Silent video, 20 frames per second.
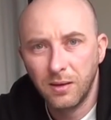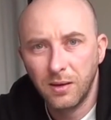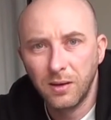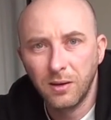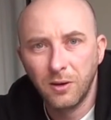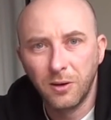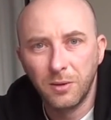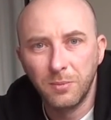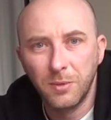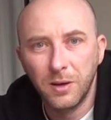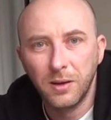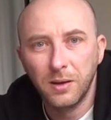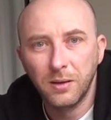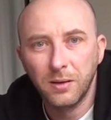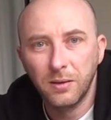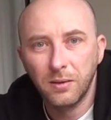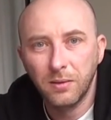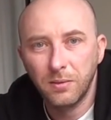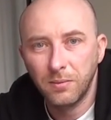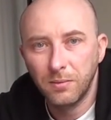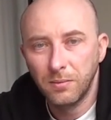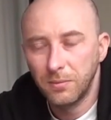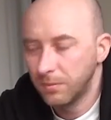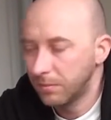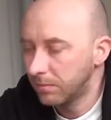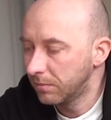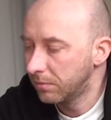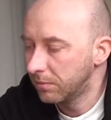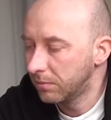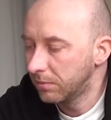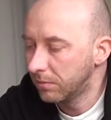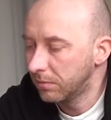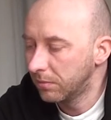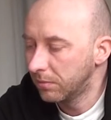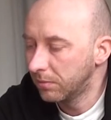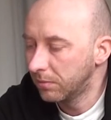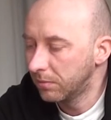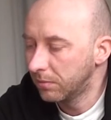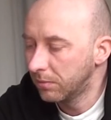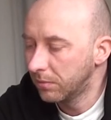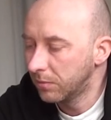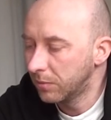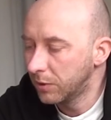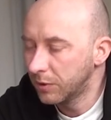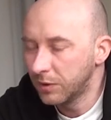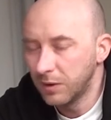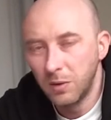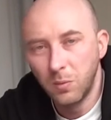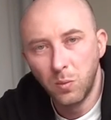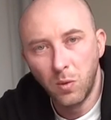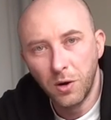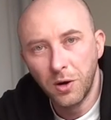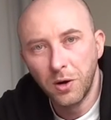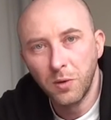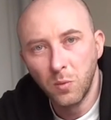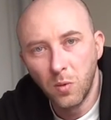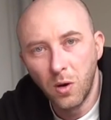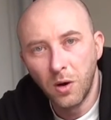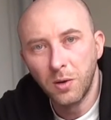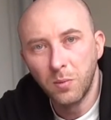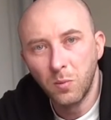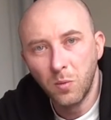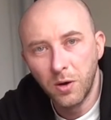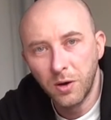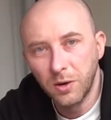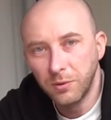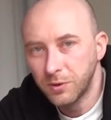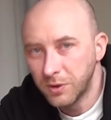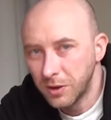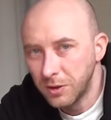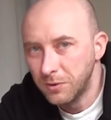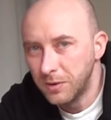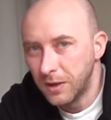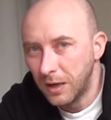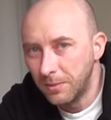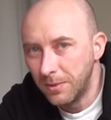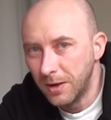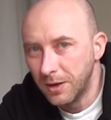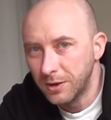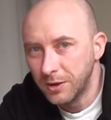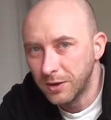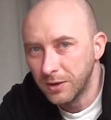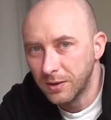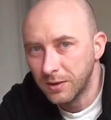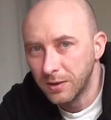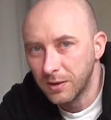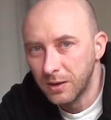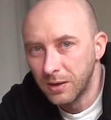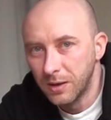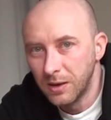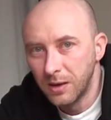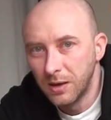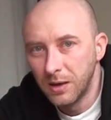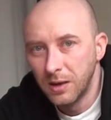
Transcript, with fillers: Hang on a minute. Wasn't there 101 and 102 Dalmatians?